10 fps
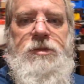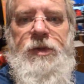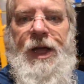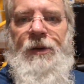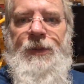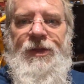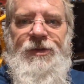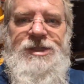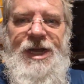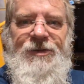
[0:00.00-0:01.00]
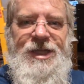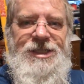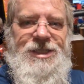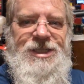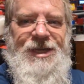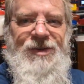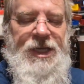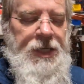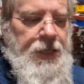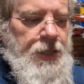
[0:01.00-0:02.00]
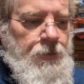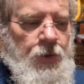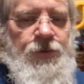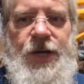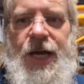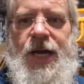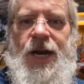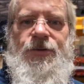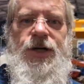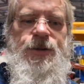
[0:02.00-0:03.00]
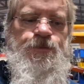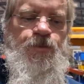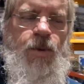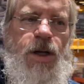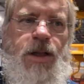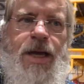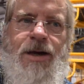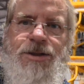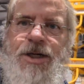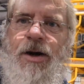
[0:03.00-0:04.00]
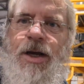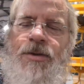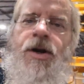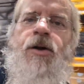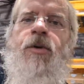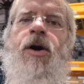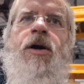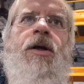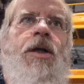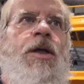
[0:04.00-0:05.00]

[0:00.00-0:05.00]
Now I'm on the other side of it, that's the TV. But we've got kind of a lounge area in there where